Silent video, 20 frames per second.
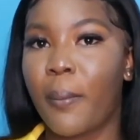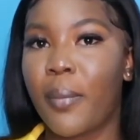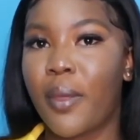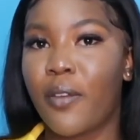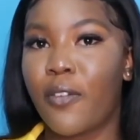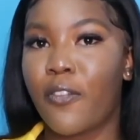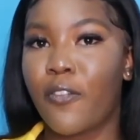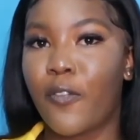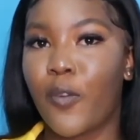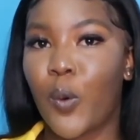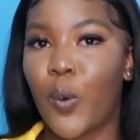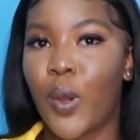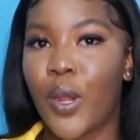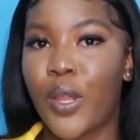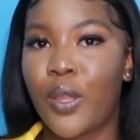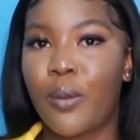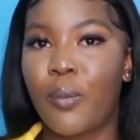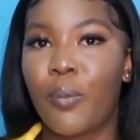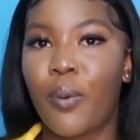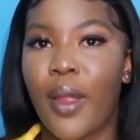before
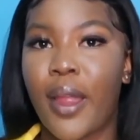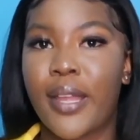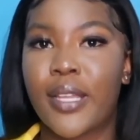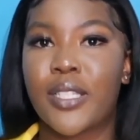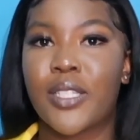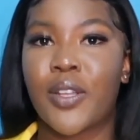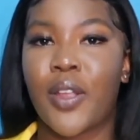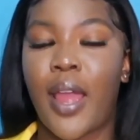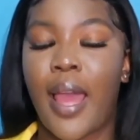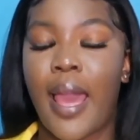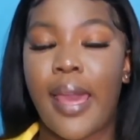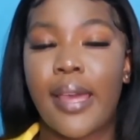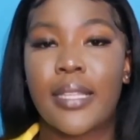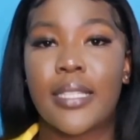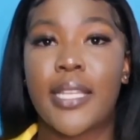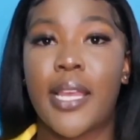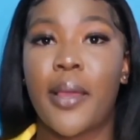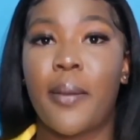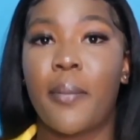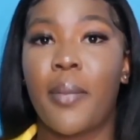you price your
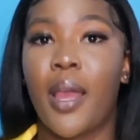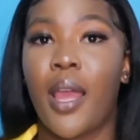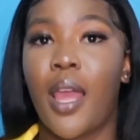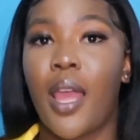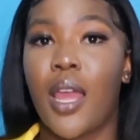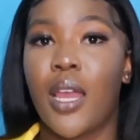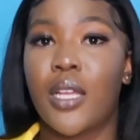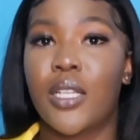item,